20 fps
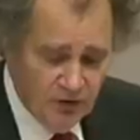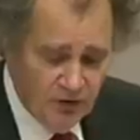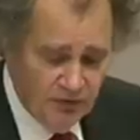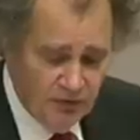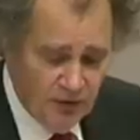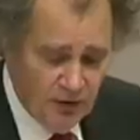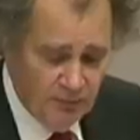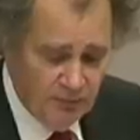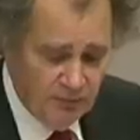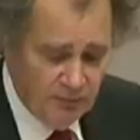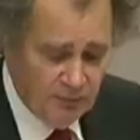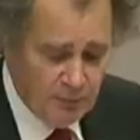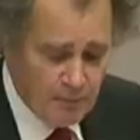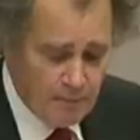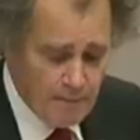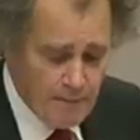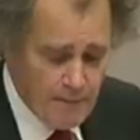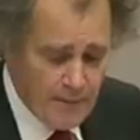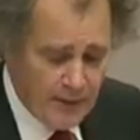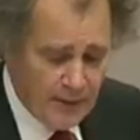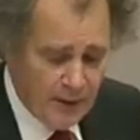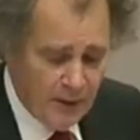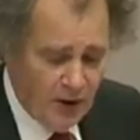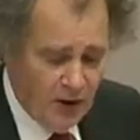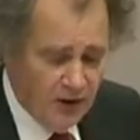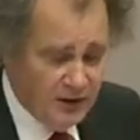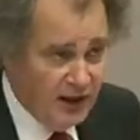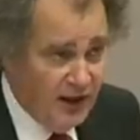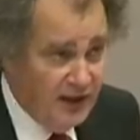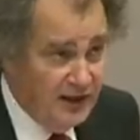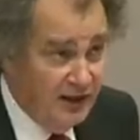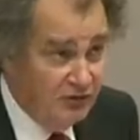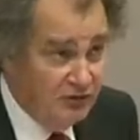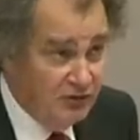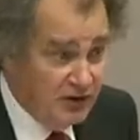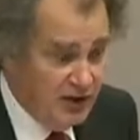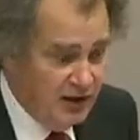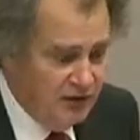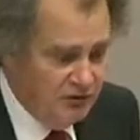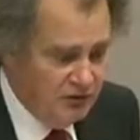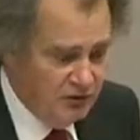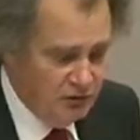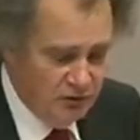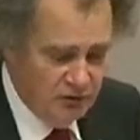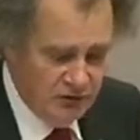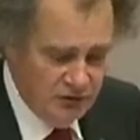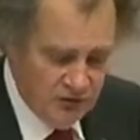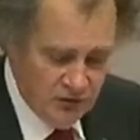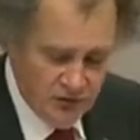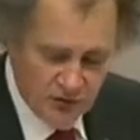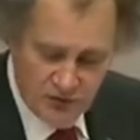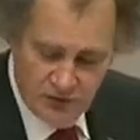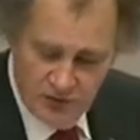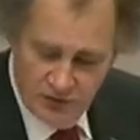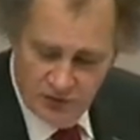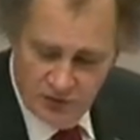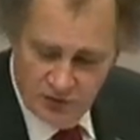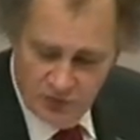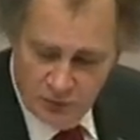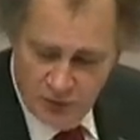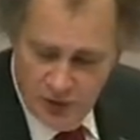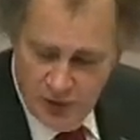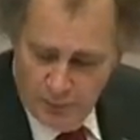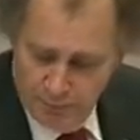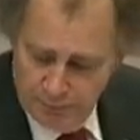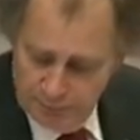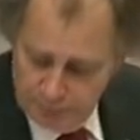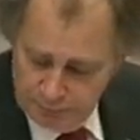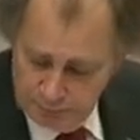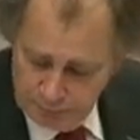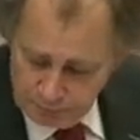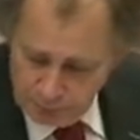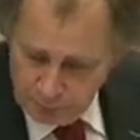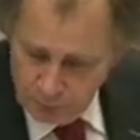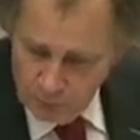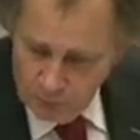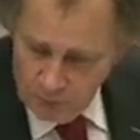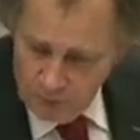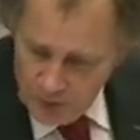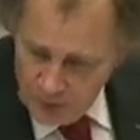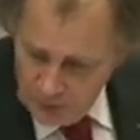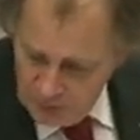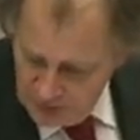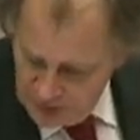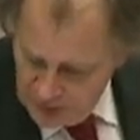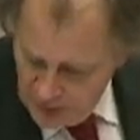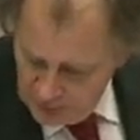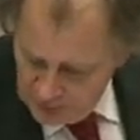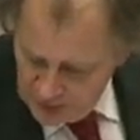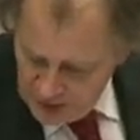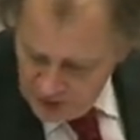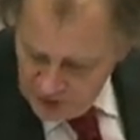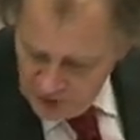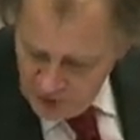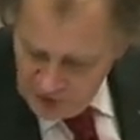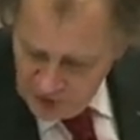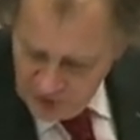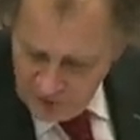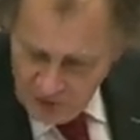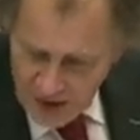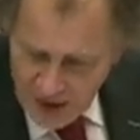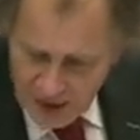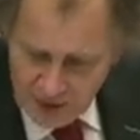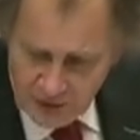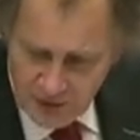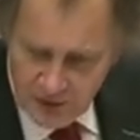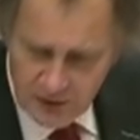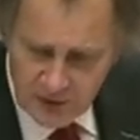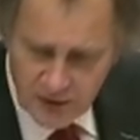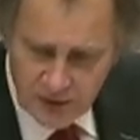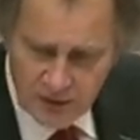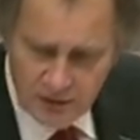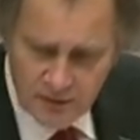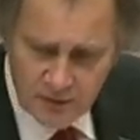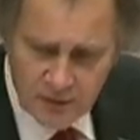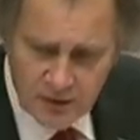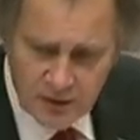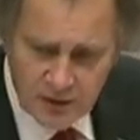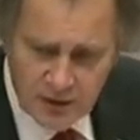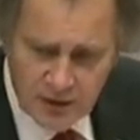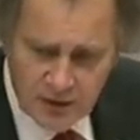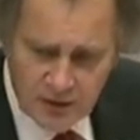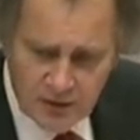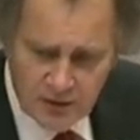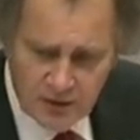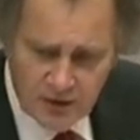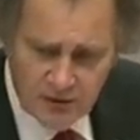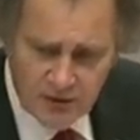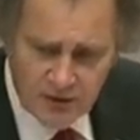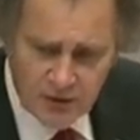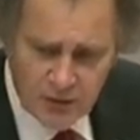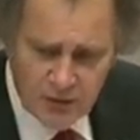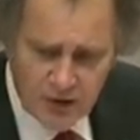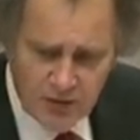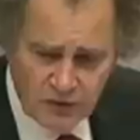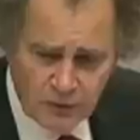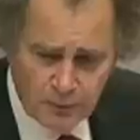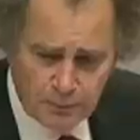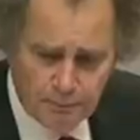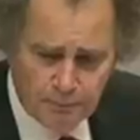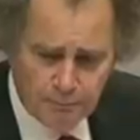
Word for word: of um, online educational resources as well. But I'll get onto that a little uh, in, a, in a few minutes.